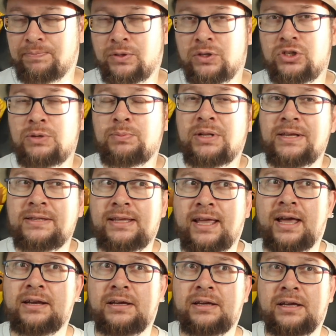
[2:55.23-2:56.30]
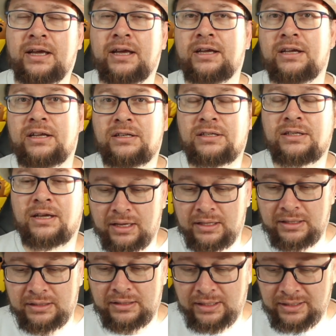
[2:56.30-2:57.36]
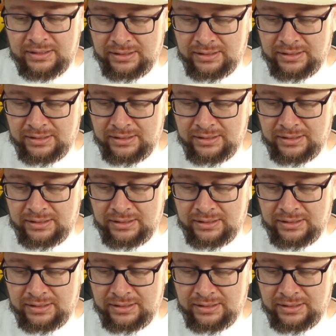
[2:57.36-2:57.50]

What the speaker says: She plays Hannah, and there's